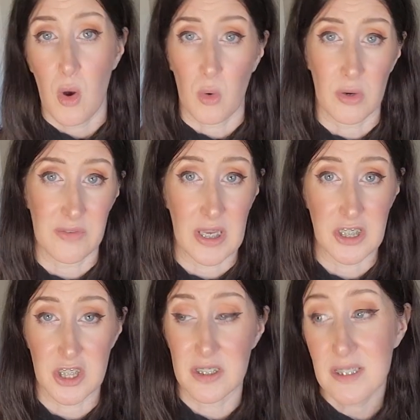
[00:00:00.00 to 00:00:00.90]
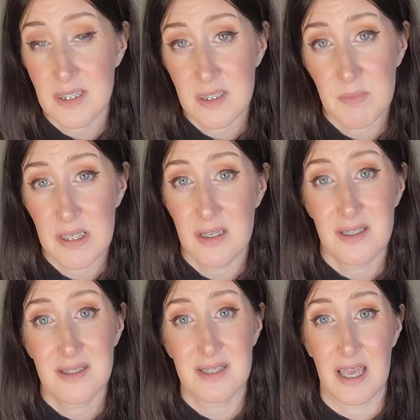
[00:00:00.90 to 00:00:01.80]
or
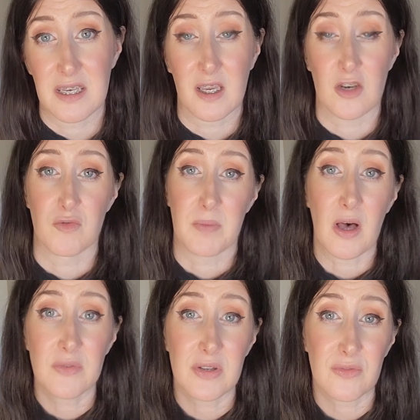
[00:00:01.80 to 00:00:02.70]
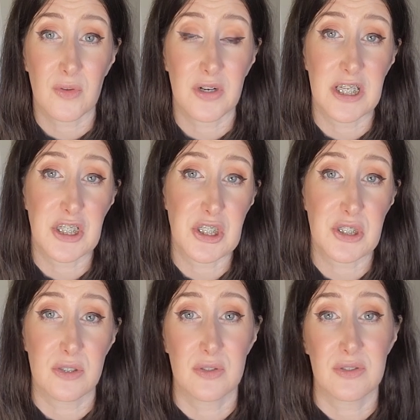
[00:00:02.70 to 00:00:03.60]
vaginismus, any kind of pelvic floor
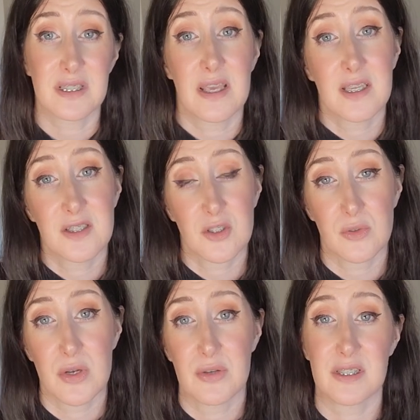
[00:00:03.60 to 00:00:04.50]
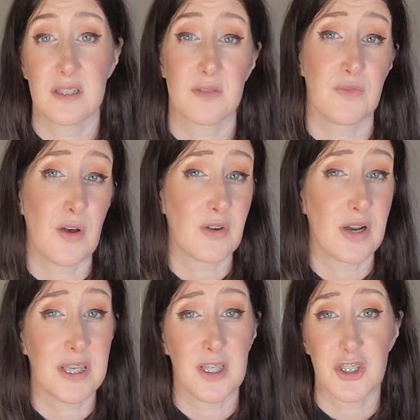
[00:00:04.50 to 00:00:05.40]
issues, lichen sclerosis,
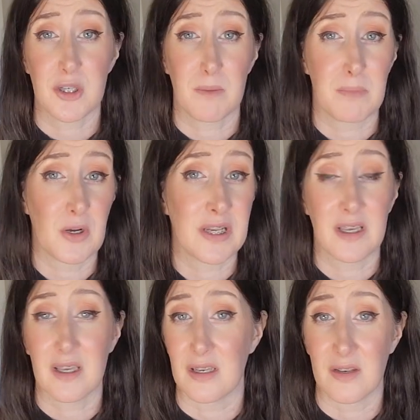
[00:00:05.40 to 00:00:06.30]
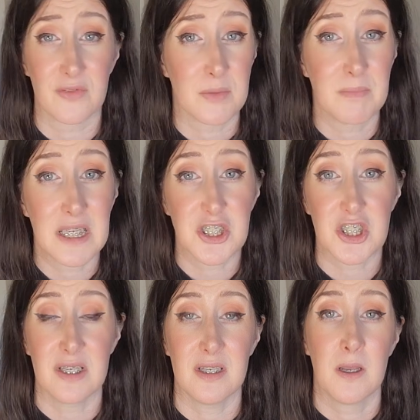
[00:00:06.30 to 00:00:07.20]
vulvar itch, burning, and
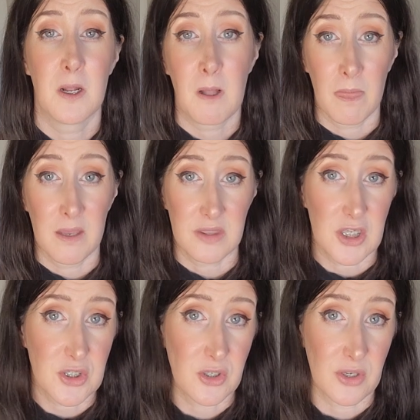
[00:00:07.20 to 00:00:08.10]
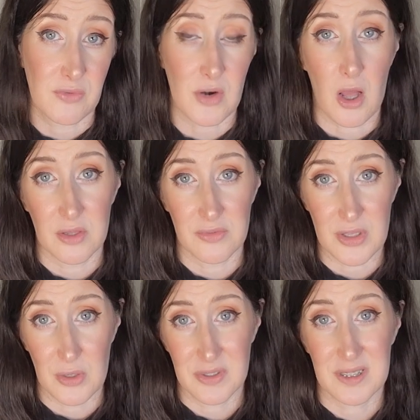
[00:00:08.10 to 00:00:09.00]
inflammation. These are good for all of
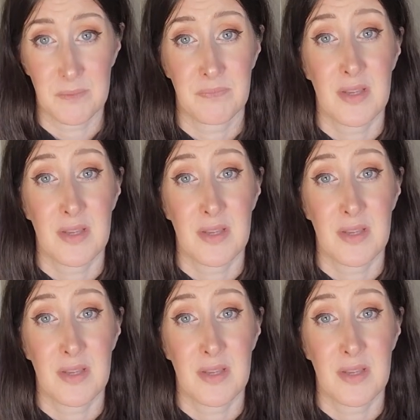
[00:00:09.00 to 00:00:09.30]
those.